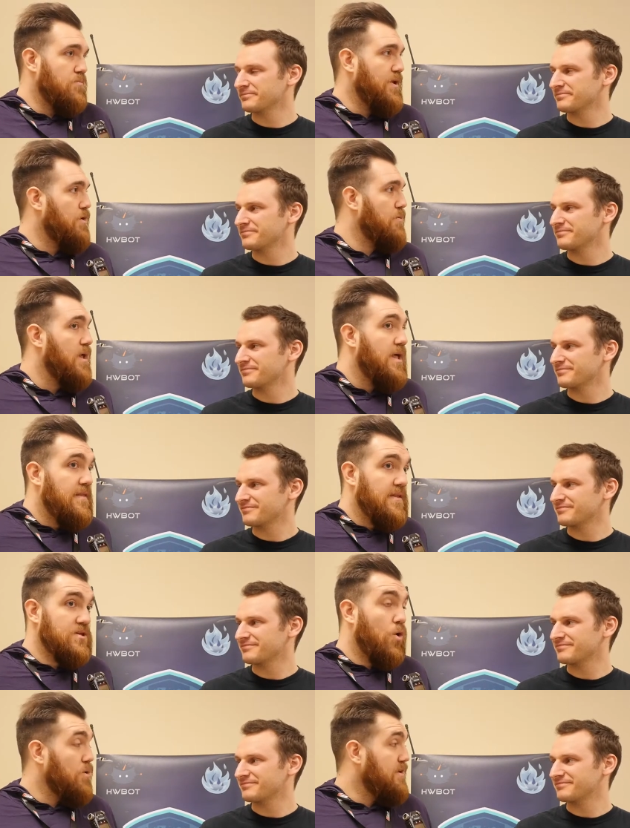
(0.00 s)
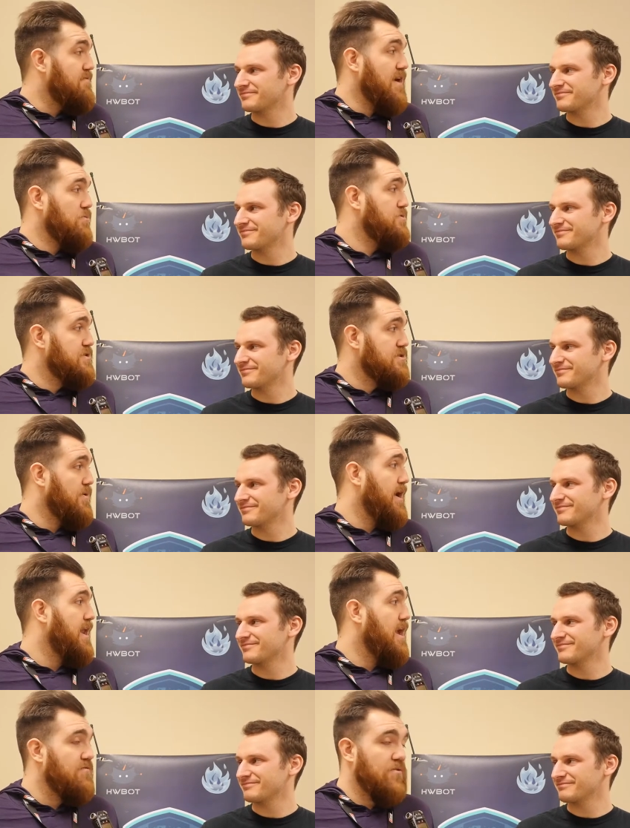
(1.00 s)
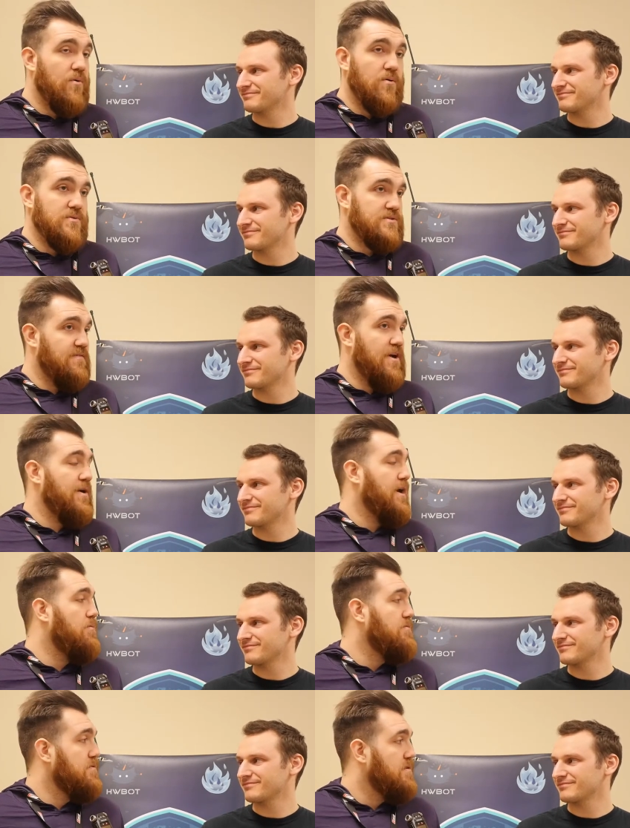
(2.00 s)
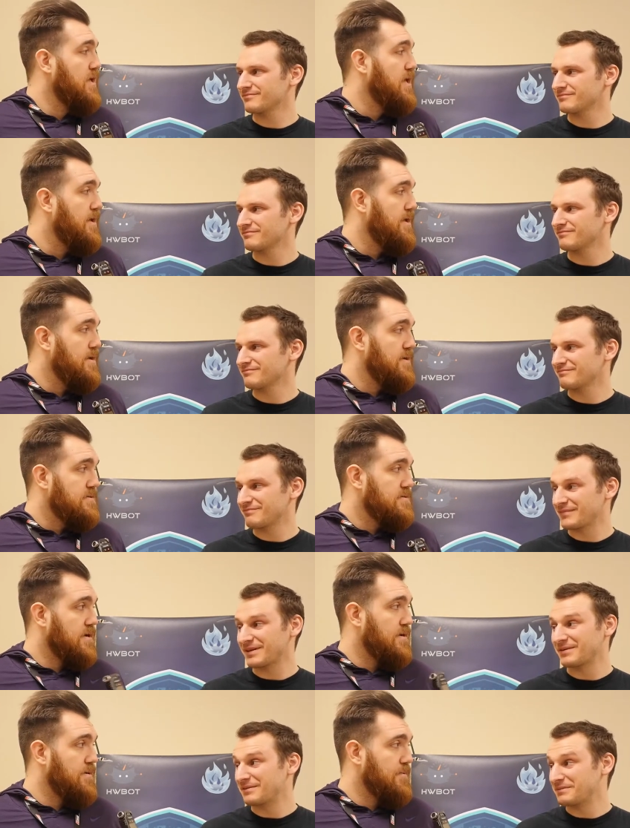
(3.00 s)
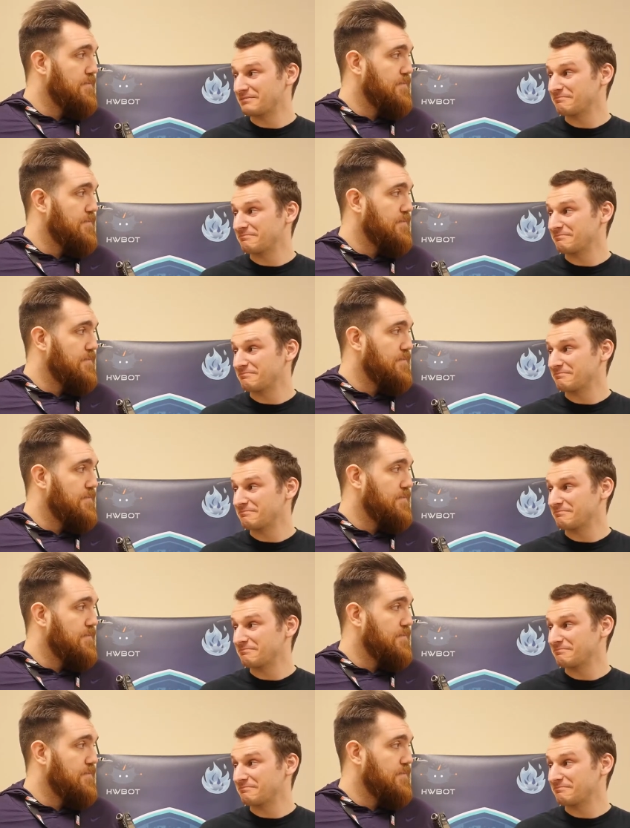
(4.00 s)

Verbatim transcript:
Speaker 1: you know, this whole event was just great. Everyone was very helpful. So.